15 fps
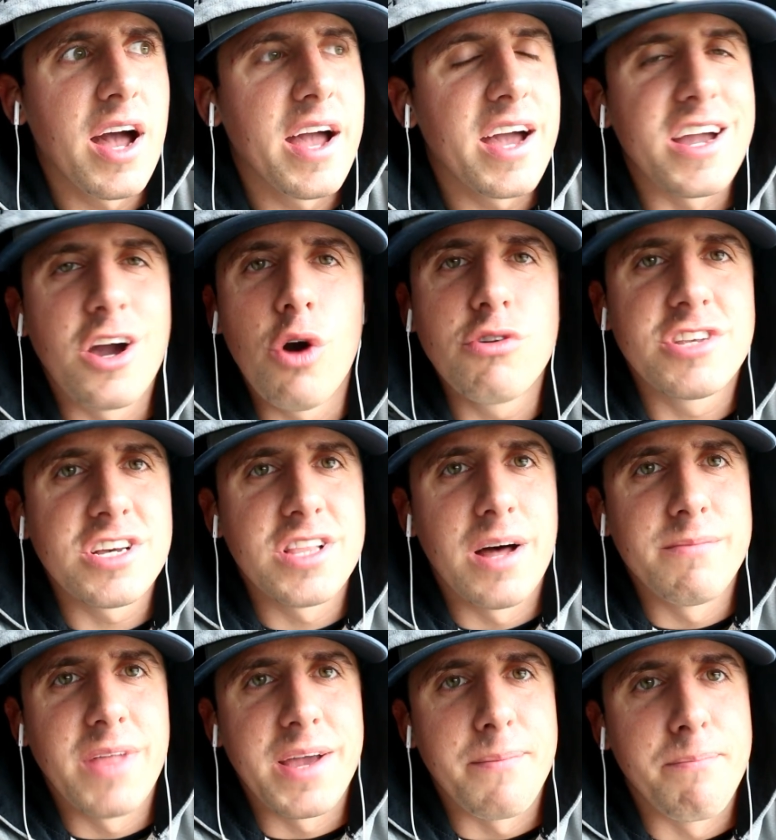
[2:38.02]
I go till
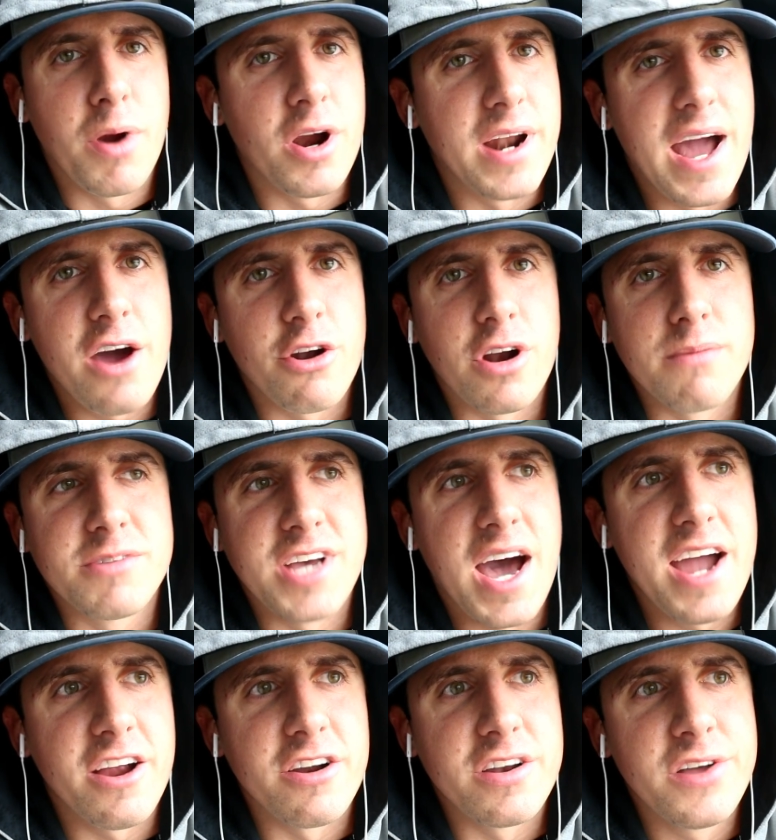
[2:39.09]
I'm like burnt out or I'm
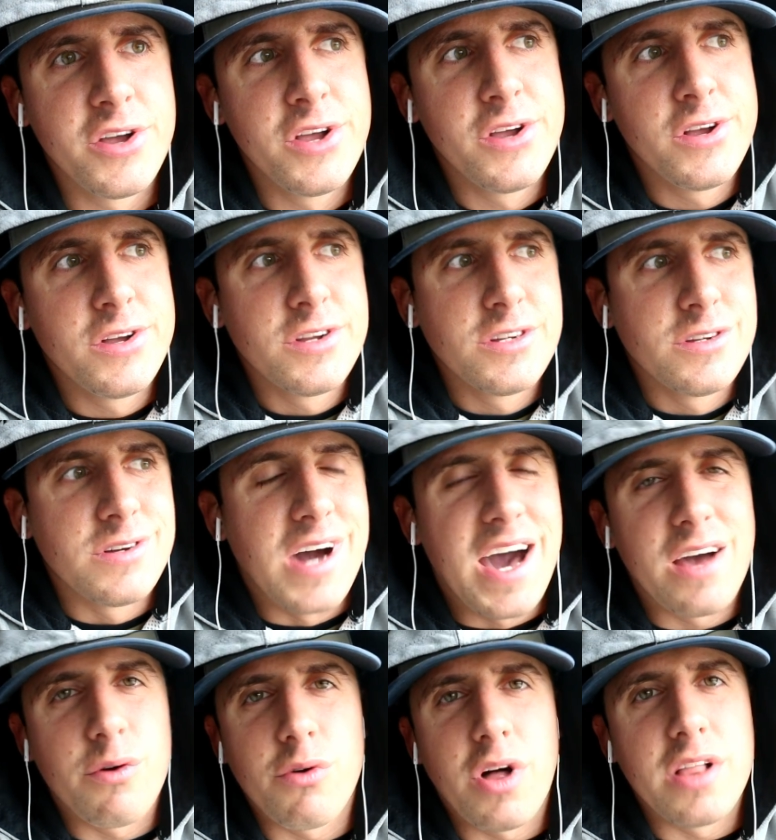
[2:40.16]
tired.
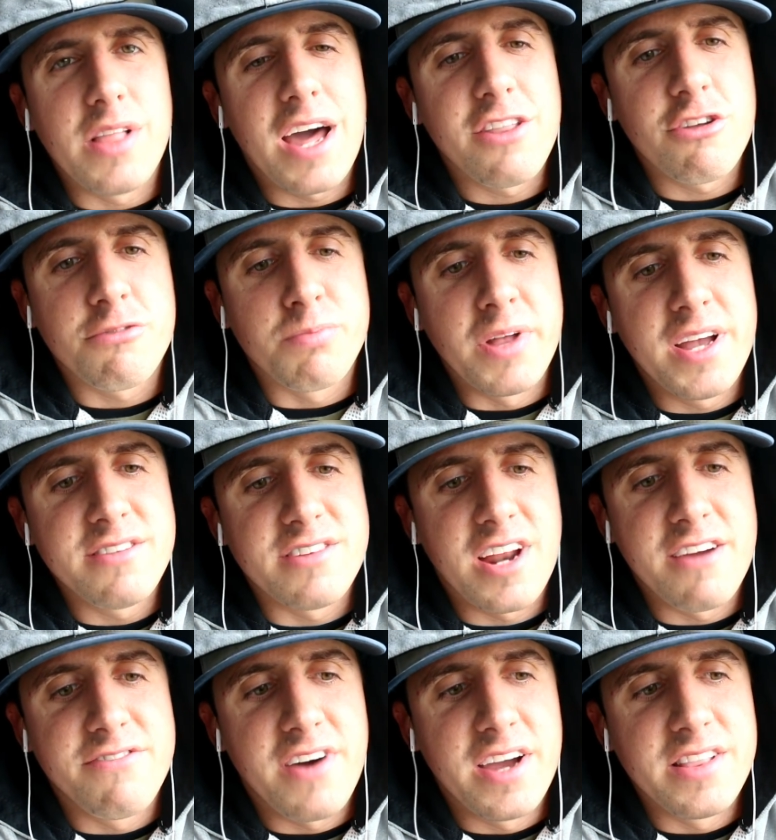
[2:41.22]
A lot of those plans that
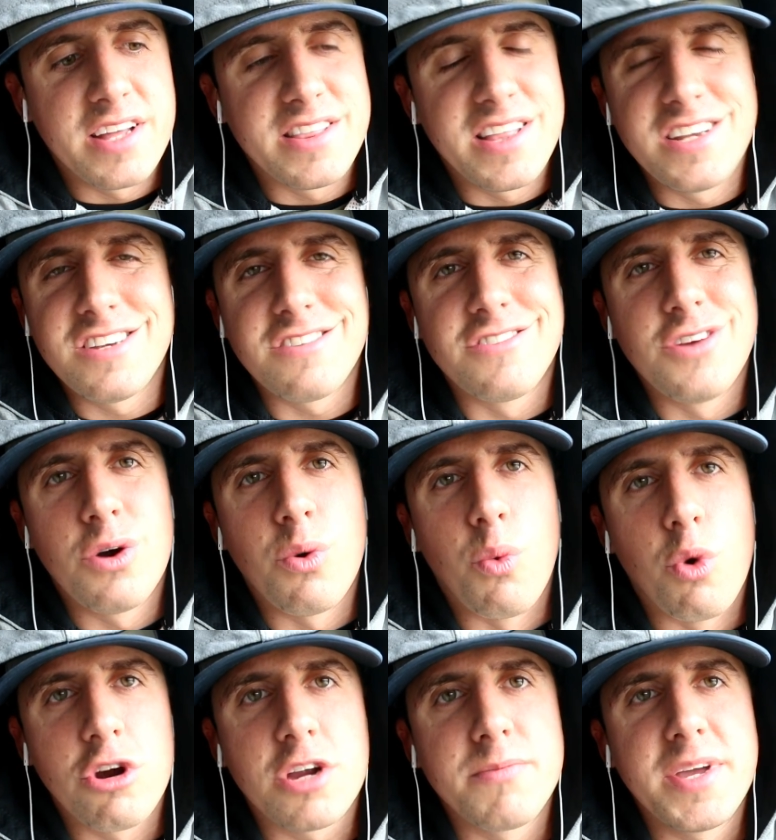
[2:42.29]
I find, like, they just don't
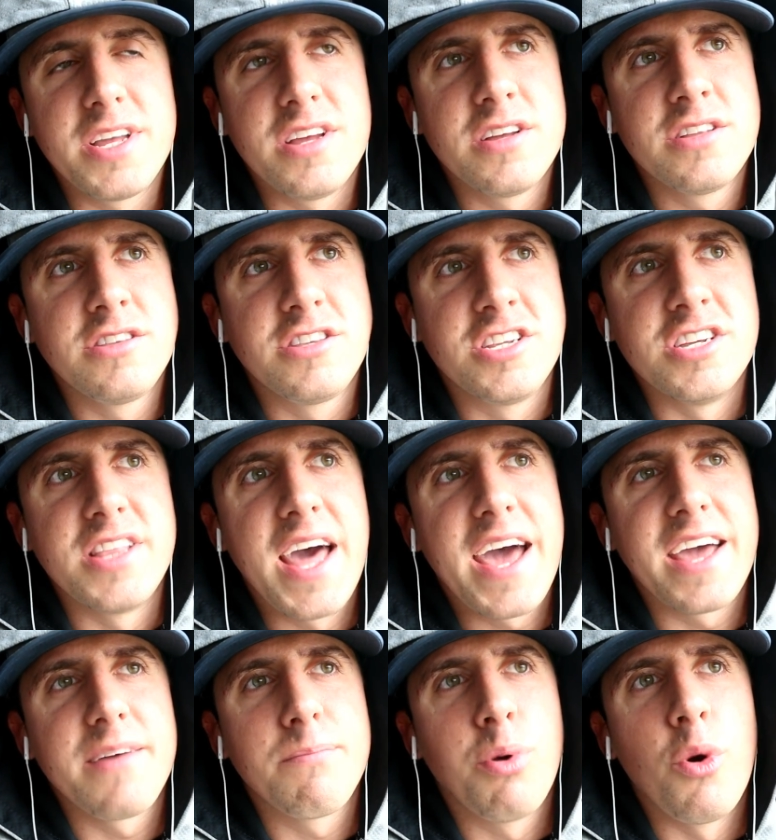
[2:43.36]
work me to
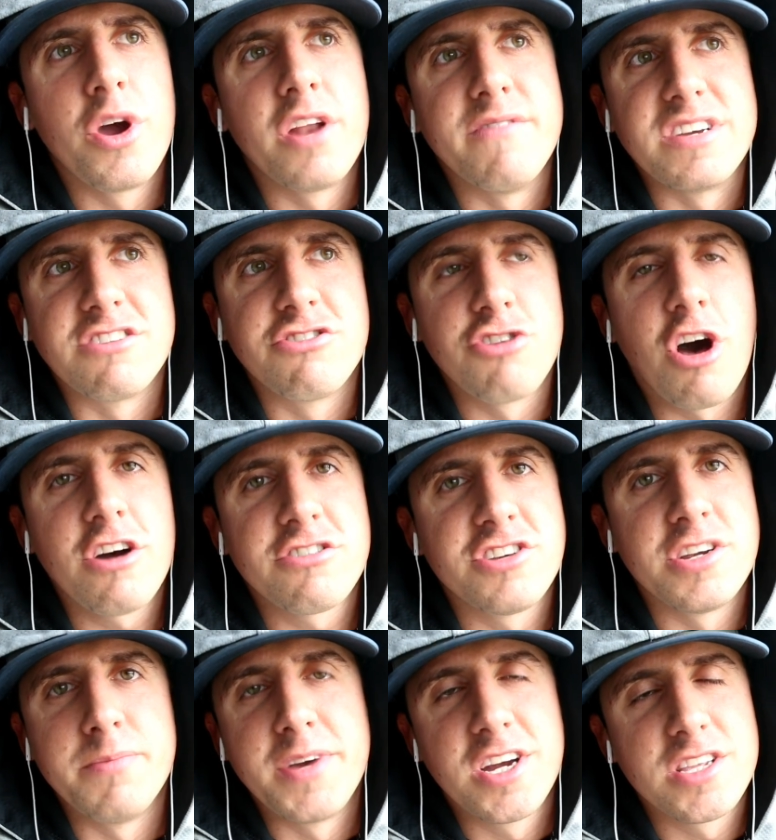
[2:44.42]
that point of
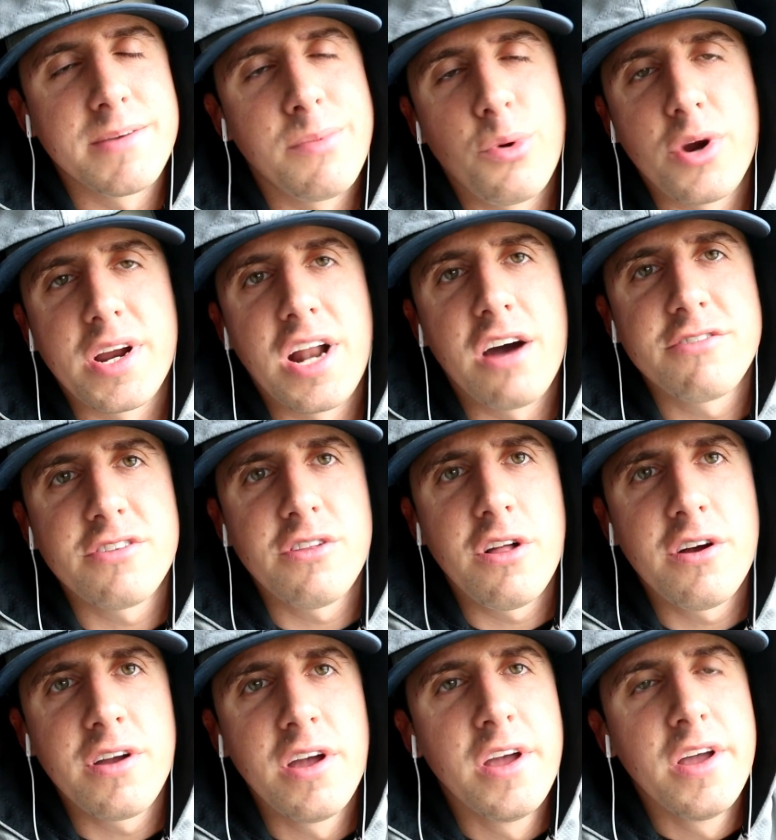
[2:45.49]
exhaustion because I've been working out so long.